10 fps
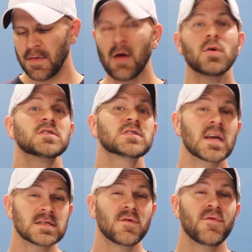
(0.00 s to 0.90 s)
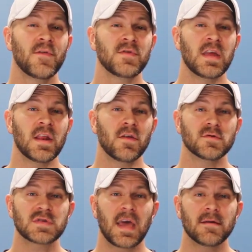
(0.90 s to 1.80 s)
They won 6 of 15 of
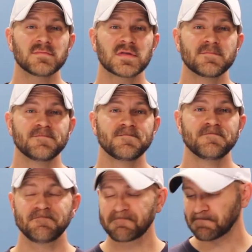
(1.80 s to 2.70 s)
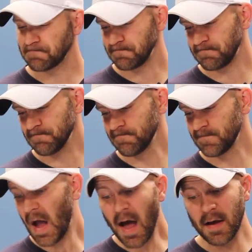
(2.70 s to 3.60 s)
those games.
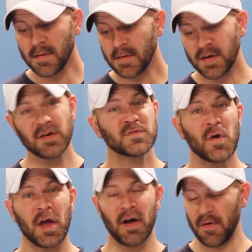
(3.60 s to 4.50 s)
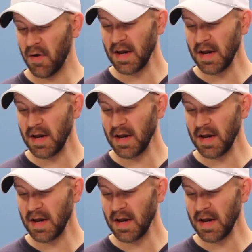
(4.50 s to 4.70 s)
Ah, here's one I got